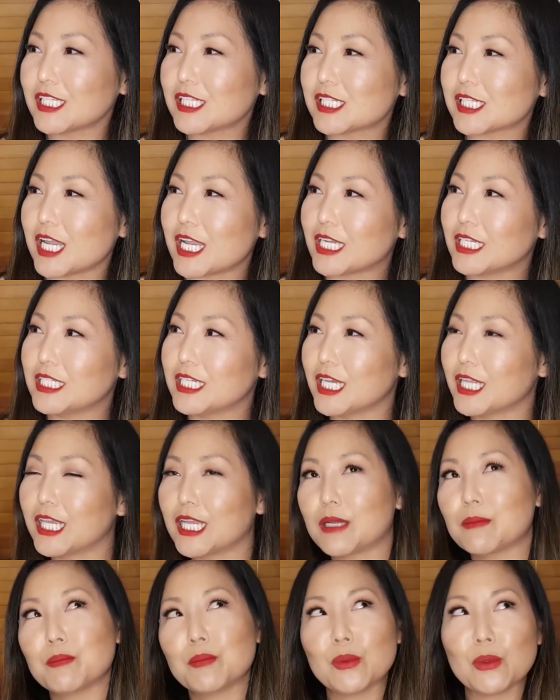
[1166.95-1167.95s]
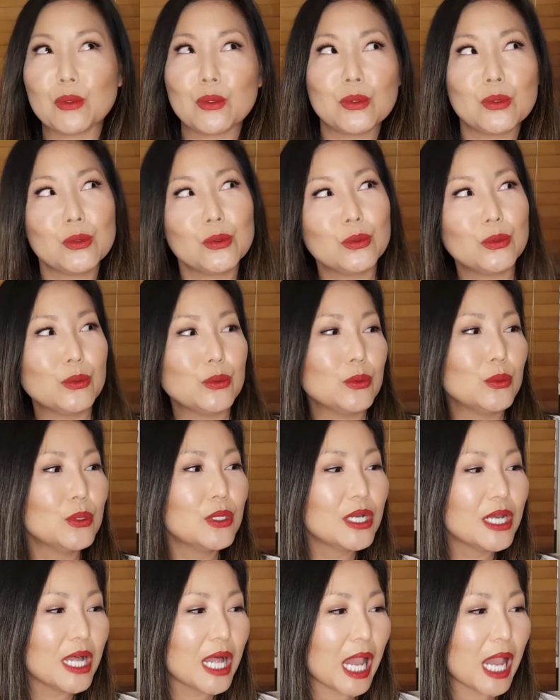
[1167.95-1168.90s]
psychedelic blue